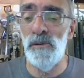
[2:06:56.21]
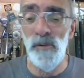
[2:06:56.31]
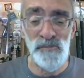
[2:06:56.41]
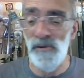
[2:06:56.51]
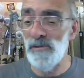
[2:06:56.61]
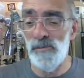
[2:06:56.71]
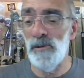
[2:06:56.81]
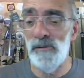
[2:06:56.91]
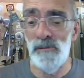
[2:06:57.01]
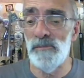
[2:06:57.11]
I'm off next
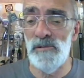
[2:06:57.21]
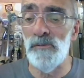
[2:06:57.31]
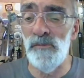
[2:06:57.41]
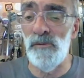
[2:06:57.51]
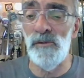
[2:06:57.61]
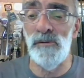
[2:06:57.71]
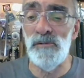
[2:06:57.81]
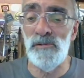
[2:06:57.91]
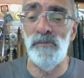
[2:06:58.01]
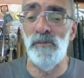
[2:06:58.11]
week, I'm still furloughed,
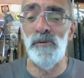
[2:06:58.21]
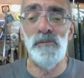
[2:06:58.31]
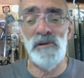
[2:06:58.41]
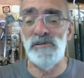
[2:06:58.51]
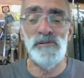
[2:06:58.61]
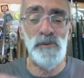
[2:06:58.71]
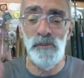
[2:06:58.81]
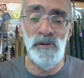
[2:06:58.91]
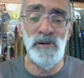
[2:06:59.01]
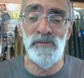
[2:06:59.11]
so if you want to message me,
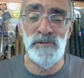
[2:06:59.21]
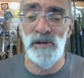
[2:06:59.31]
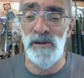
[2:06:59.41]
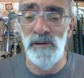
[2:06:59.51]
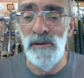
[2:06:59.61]
we can have a chat.